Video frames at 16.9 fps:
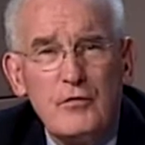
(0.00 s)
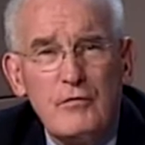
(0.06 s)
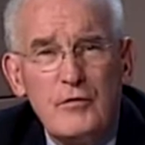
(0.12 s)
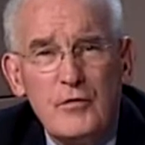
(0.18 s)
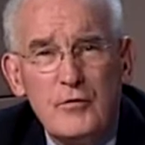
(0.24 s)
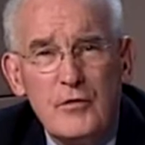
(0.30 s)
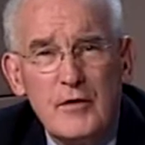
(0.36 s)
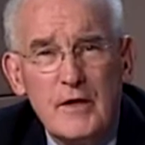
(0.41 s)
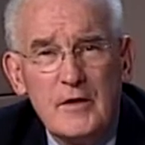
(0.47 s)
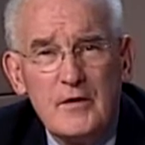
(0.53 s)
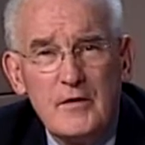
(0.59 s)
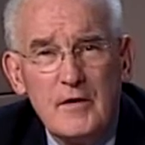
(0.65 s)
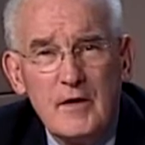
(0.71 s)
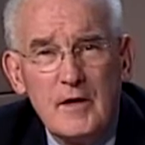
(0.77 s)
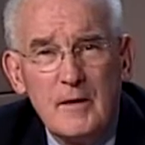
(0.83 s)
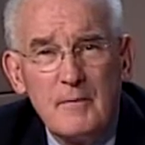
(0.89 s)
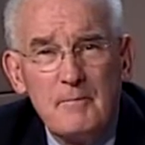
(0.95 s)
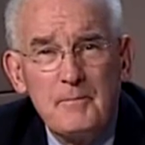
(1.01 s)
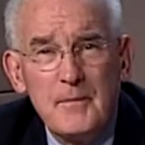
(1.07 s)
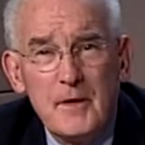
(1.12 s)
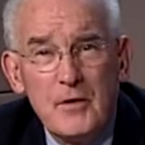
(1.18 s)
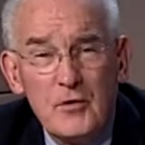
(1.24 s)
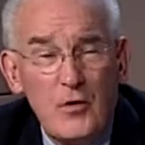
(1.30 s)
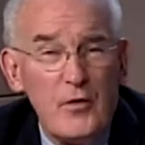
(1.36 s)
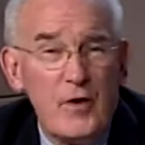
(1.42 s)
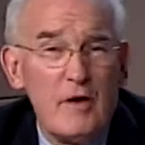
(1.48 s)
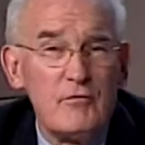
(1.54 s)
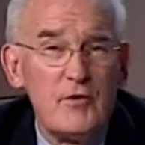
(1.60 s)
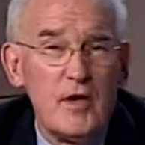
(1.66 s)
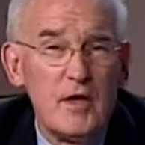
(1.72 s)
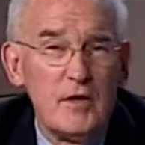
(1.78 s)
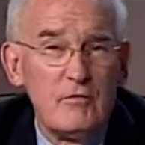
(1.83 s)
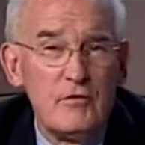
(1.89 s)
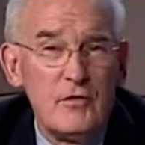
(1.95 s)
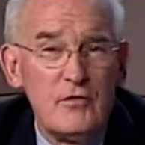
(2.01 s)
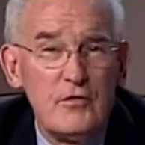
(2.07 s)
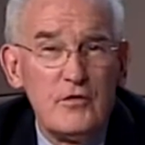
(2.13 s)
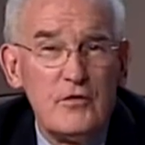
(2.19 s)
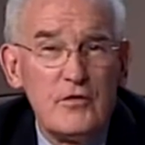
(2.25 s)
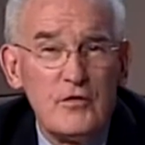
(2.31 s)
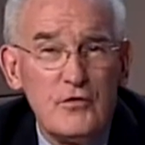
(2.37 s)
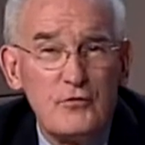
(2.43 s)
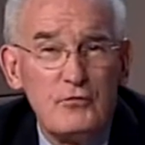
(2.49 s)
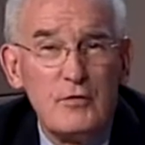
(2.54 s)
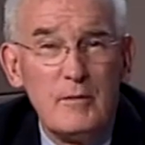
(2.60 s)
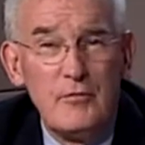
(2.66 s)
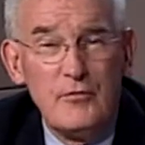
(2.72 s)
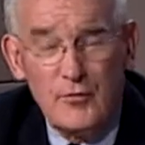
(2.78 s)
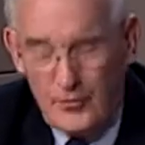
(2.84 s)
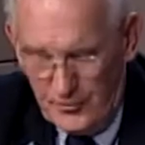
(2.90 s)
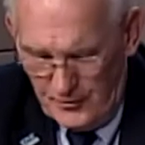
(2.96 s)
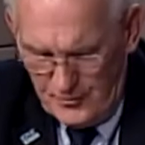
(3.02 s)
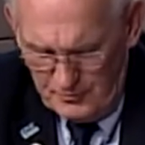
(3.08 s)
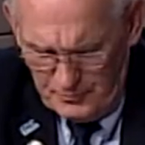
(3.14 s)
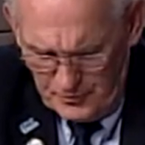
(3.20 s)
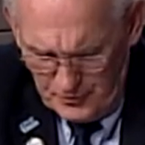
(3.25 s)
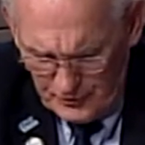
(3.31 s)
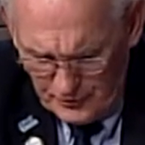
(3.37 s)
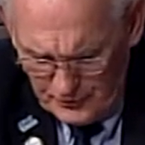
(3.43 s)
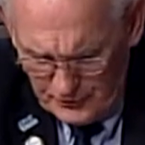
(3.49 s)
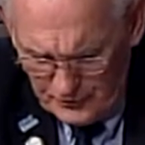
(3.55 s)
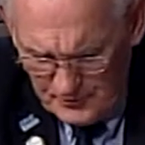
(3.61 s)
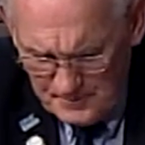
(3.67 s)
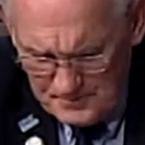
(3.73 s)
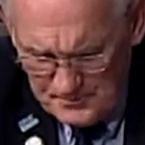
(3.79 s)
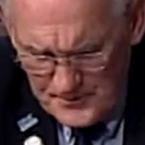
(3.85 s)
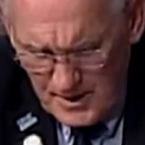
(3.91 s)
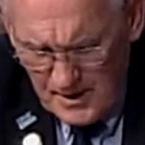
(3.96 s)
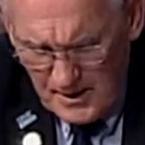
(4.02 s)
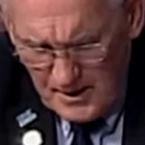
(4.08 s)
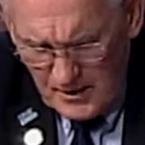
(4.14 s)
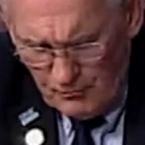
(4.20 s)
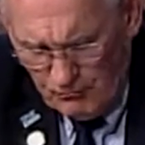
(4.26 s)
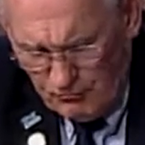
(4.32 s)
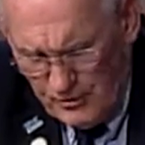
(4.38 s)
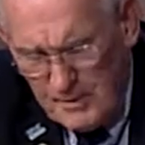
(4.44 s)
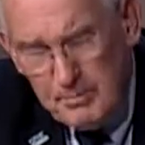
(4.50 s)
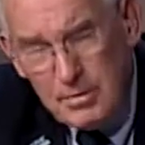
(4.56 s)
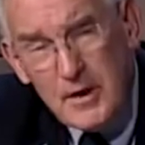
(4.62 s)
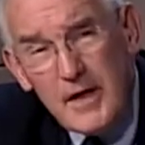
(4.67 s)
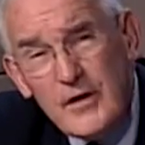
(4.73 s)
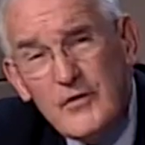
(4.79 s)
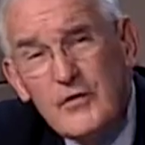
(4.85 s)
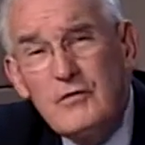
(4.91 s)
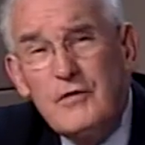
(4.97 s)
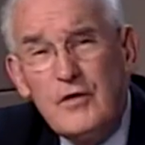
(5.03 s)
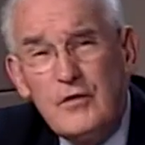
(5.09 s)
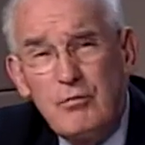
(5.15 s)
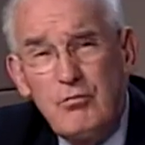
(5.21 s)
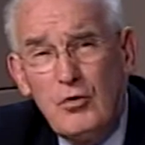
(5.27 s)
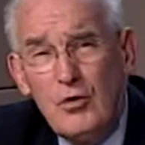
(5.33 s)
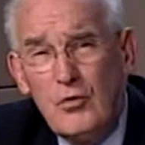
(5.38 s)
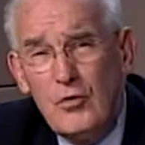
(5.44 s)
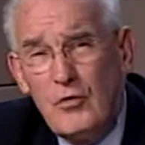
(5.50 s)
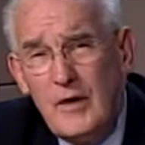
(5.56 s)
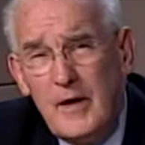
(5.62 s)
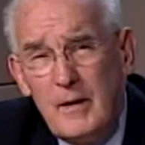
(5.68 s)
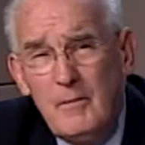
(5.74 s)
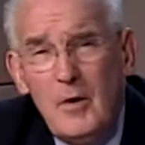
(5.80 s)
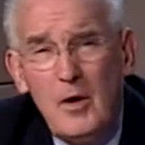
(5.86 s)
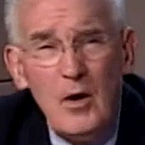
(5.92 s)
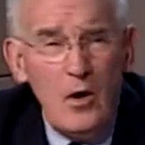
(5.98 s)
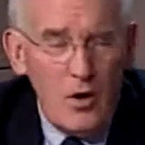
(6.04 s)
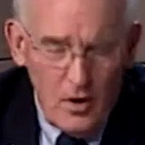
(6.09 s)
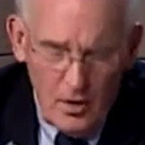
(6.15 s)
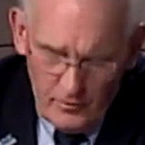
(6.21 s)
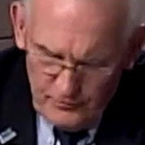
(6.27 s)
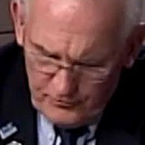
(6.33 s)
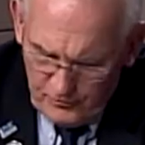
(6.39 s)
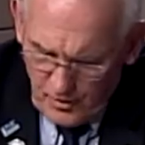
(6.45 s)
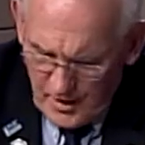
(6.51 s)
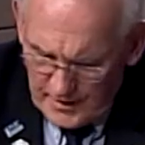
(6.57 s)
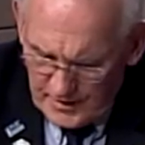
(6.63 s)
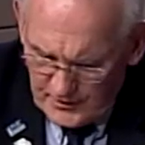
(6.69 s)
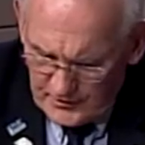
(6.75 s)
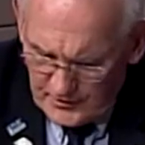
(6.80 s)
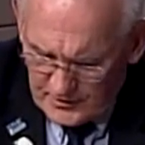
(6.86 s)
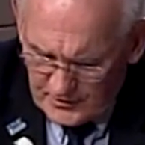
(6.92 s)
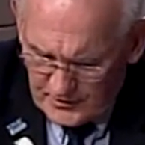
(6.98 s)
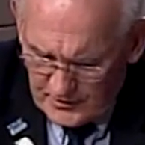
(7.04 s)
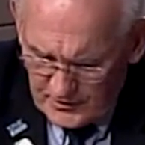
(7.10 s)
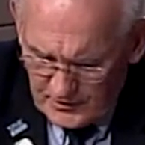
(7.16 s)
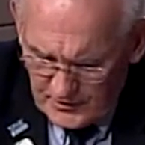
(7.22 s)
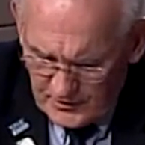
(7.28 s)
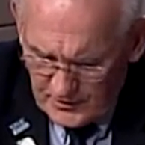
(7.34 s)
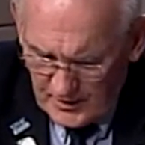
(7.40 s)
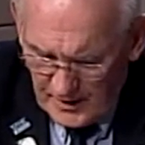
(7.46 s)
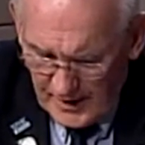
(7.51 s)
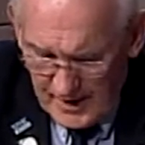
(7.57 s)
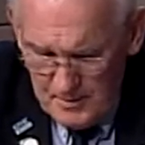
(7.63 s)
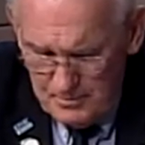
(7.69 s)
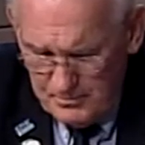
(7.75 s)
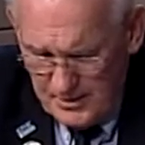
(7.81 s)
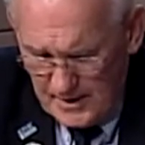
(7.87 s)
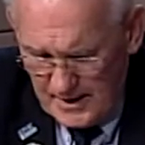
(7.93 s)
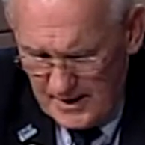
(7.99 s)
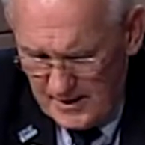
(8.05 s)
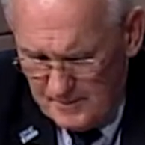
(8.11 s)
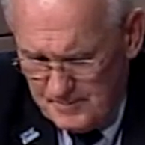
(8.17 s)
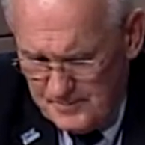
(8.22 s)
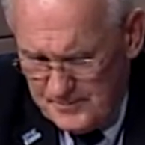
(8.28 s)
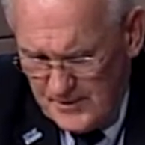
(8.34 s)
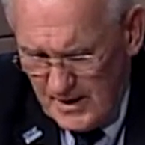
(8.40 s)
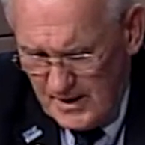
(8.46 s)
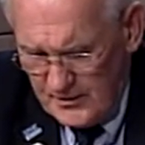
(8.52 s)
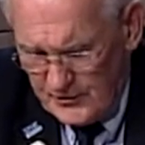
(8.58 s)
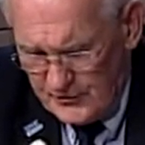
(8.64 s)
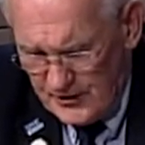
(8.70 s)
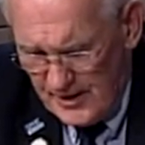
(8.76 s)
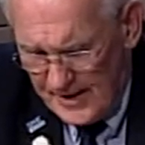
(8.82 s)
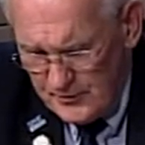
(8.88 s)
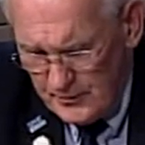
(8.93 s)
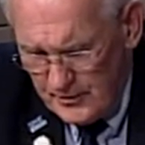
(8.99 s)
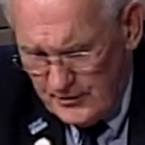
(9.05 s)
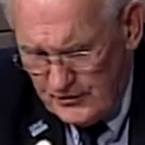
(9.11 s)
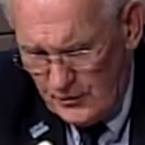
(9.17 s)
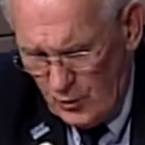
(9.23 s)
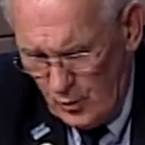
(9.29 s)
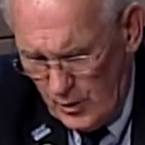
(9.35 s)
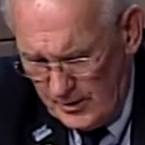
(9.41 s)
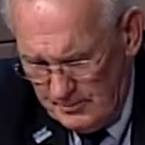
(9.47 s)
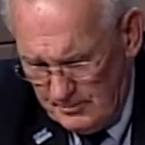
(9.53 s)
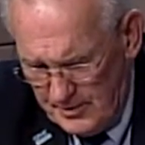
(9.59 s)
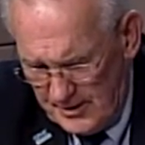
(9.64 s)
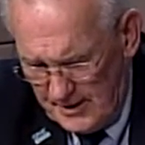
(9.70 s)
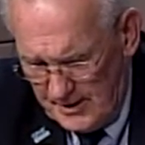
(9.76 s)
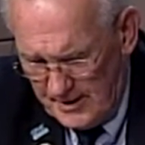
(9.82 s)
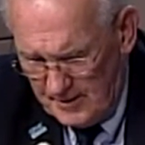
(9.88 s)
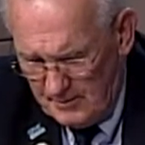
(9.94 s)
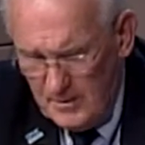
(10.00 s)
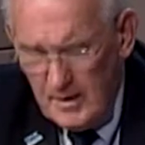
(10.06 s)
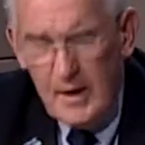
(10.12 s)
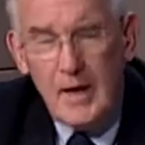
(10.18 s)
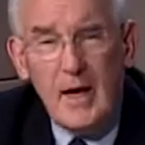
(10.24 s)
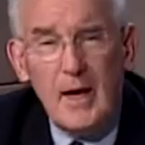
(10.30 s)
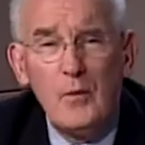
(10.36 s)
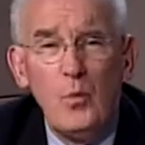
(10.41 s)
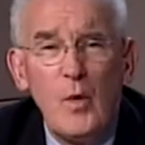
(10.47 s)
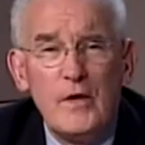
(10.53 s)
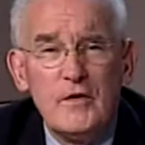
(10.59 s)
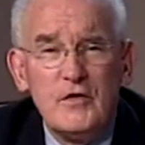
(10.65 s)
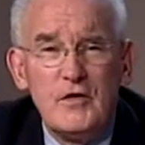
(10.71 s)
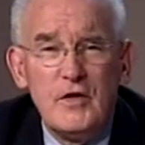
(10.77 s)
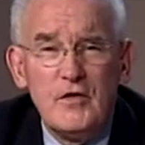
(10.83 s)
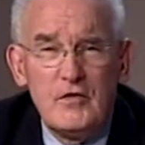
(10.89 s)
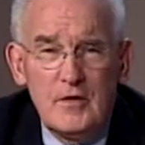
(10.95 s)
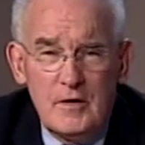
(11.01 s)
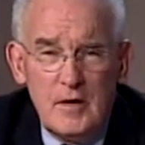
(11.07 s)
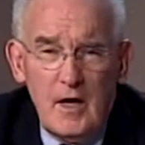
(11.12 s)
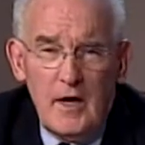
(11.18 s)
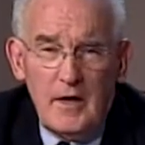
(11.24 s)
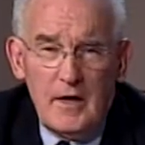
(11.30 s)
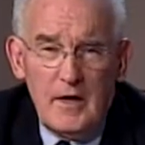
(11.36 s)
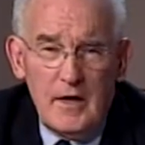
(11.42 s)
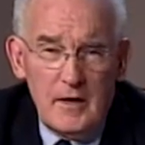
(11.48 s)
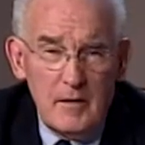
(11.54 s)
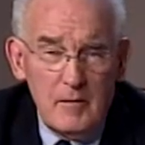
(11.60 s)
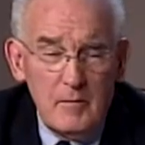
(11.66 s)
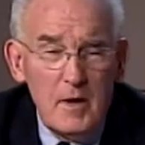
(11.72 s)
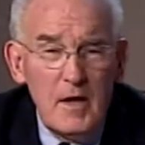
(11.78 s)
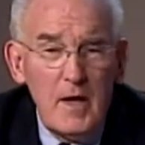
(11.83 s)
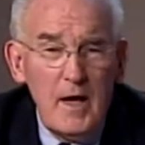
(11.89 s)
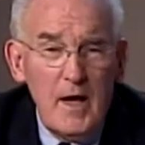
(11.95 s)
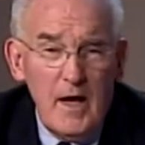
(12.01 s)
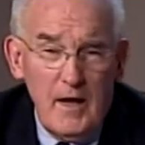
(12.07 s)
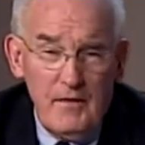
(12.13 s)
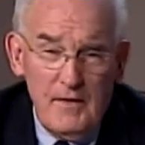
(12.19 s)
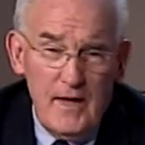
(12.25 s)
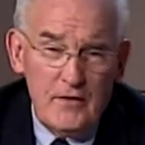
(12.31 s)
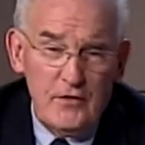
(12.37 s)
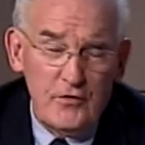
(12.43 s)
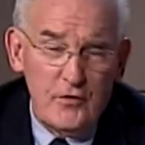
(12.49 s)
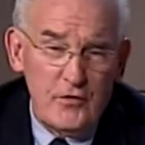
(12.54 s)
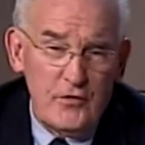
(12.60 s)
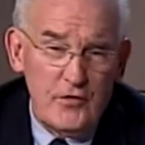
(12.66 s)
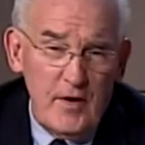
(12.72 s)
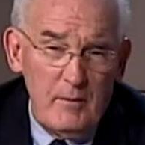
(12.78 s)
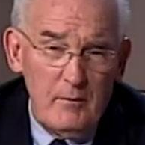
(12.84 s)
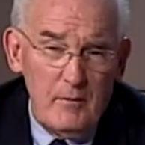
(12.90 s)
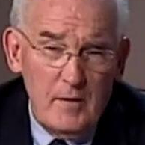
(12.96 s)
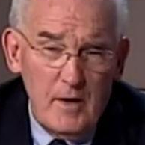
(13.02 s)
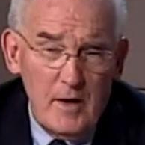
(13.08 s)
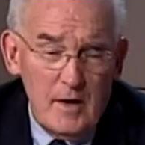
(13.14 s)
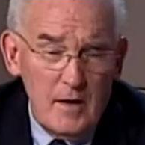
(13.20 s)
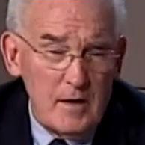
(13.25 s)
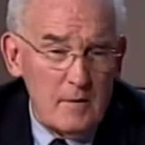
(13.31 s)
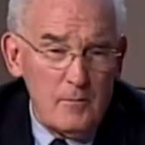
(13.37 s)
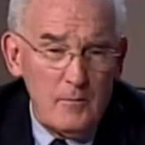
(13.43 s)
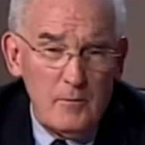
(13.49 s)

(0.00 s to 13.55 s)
you that uh, don't have televisions and stream through your computers. Replays of this program are Fridays at 8 p.m., Saturdays at 1 p.m., and Wednesdays at 9 a.m. And that's the same, uh,